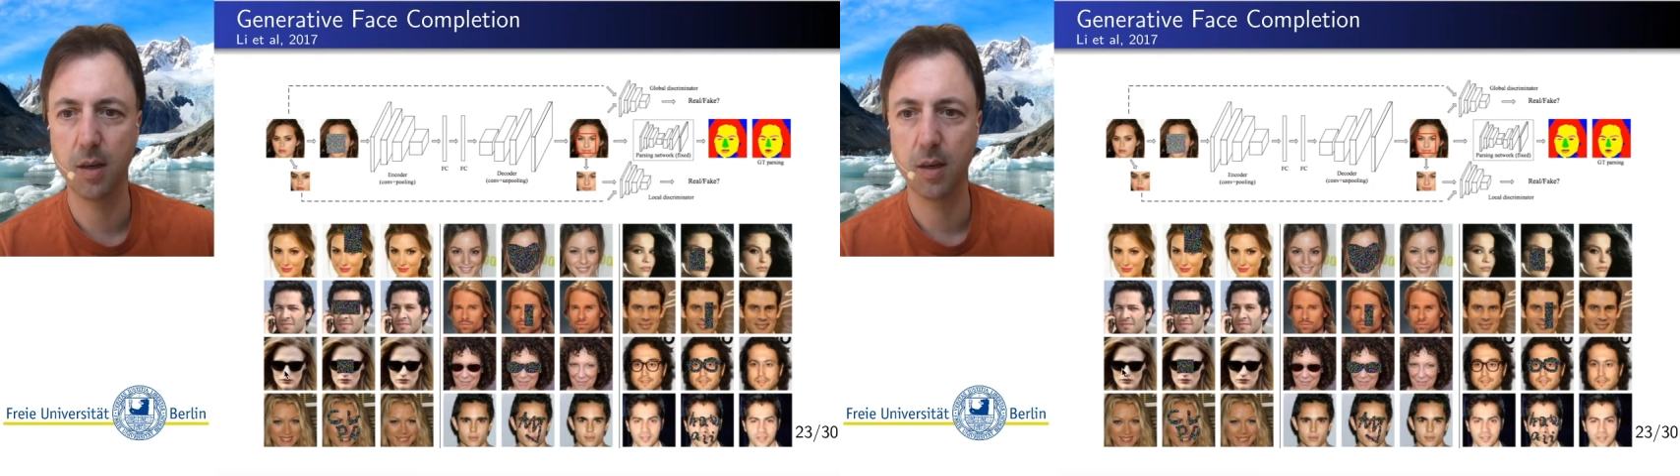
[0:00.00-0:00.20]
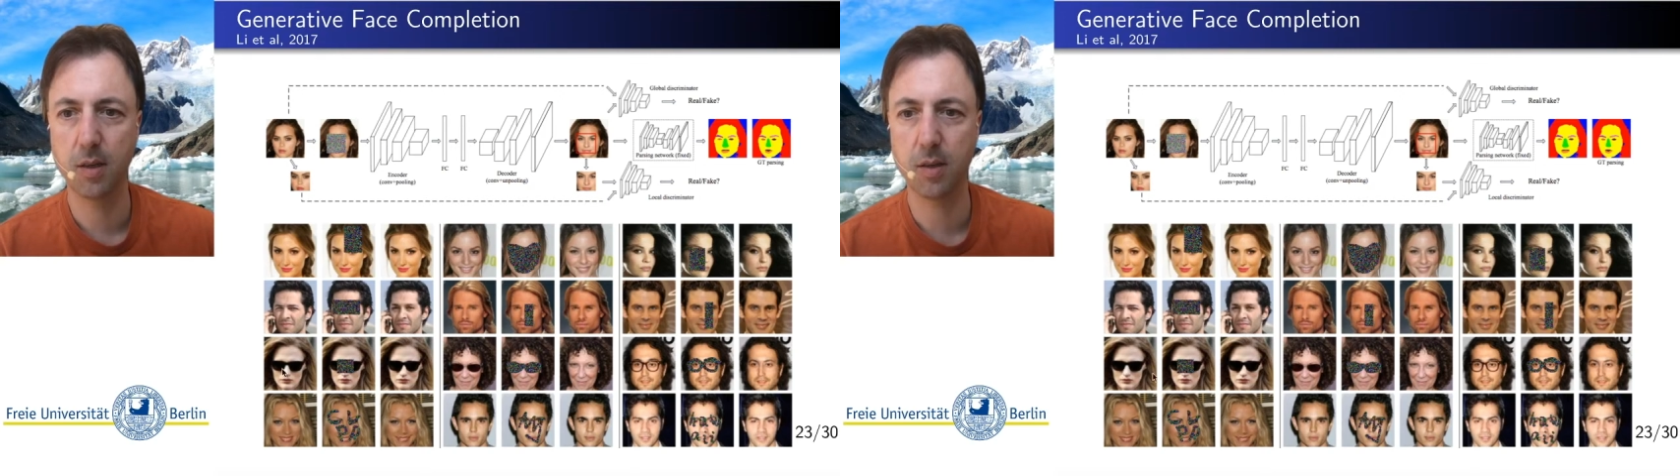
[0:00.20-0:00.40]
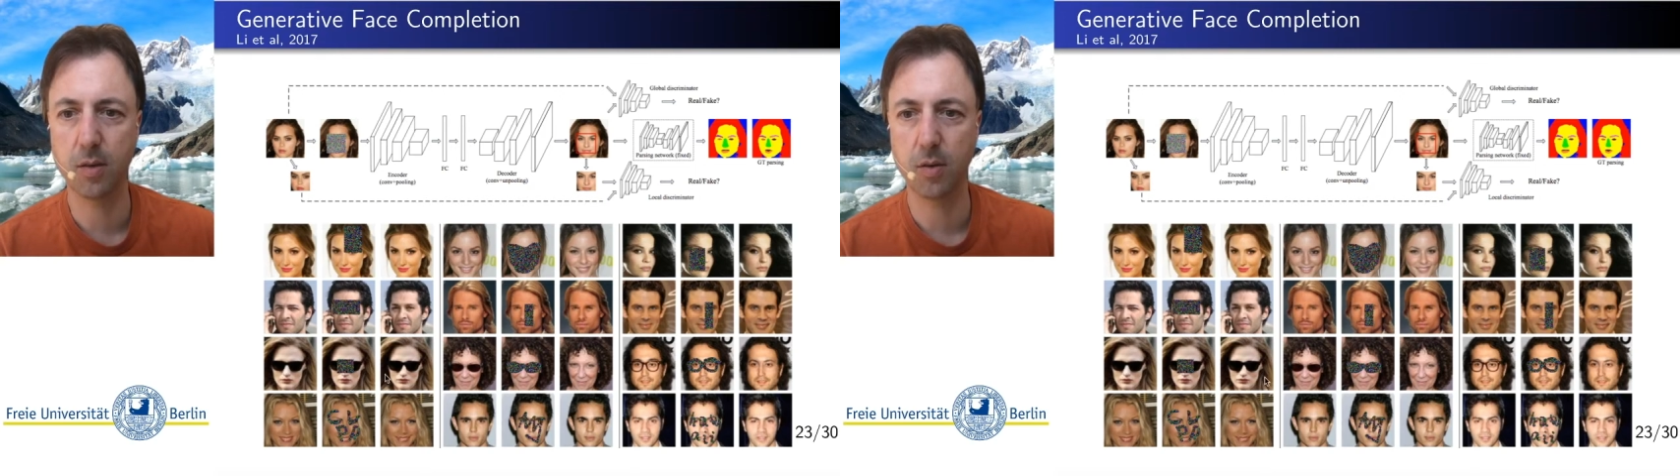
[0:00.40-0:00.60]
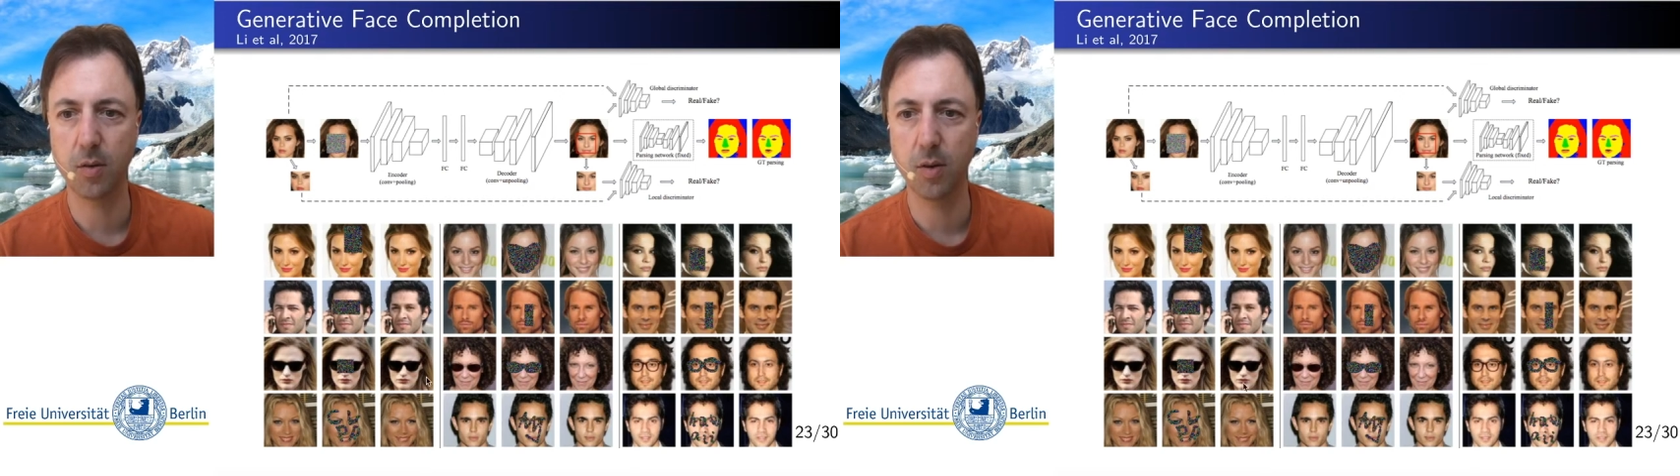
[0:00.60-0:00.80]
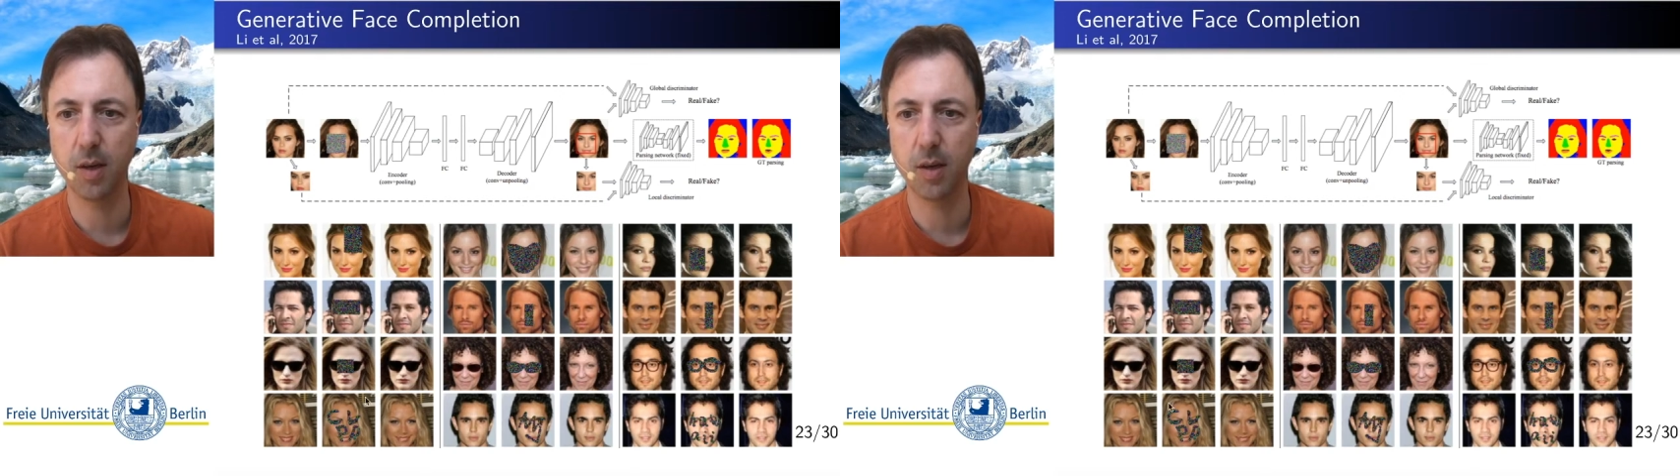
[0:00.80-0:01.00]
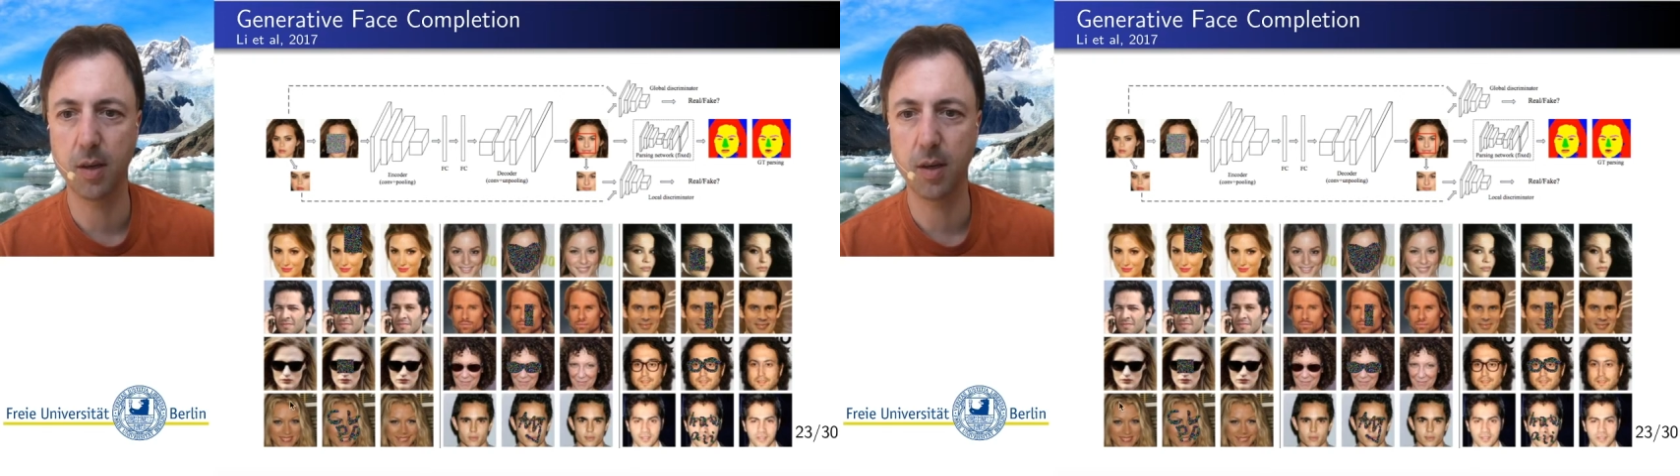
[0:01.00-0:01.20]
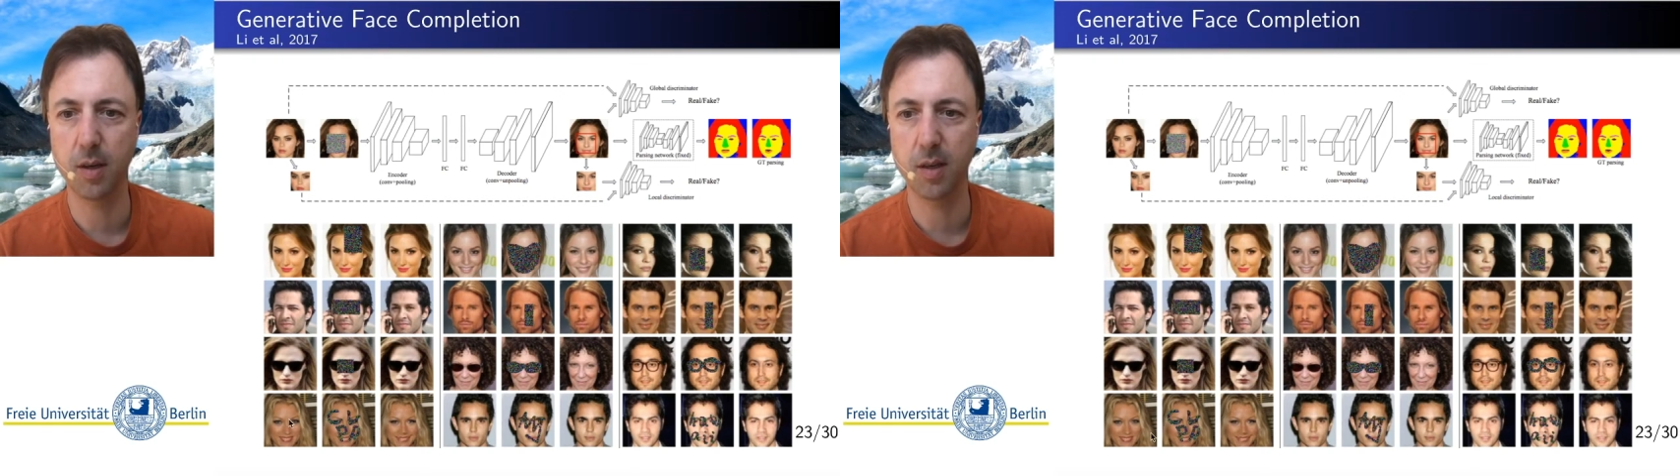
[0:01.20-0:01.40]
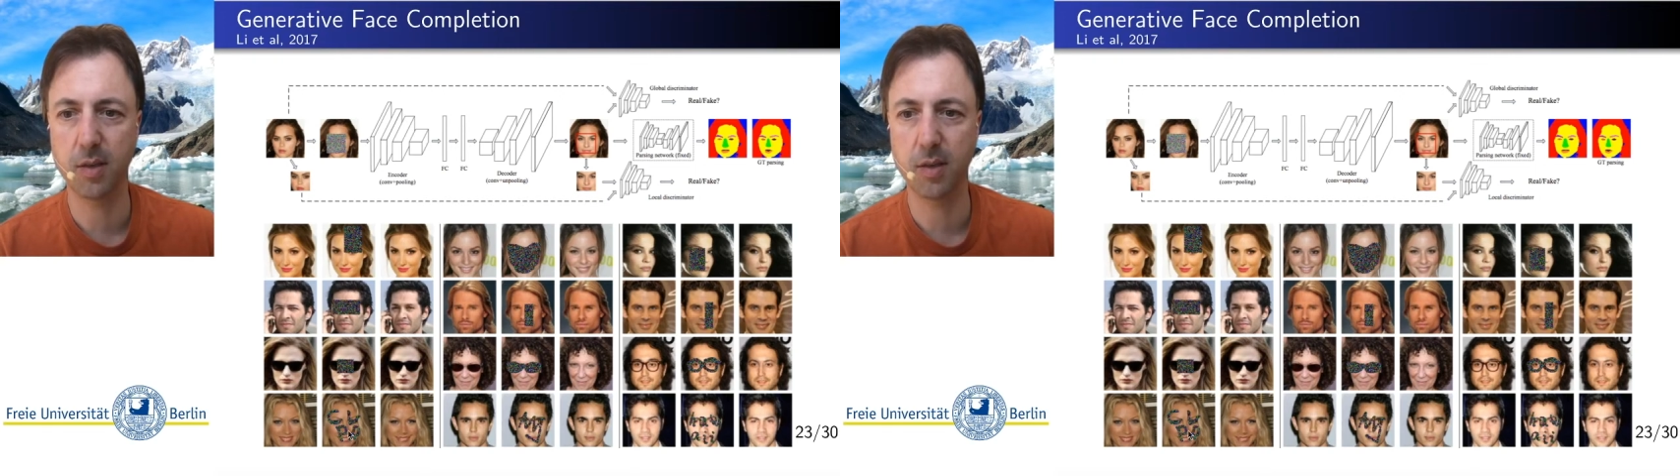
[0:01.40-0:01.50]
So in this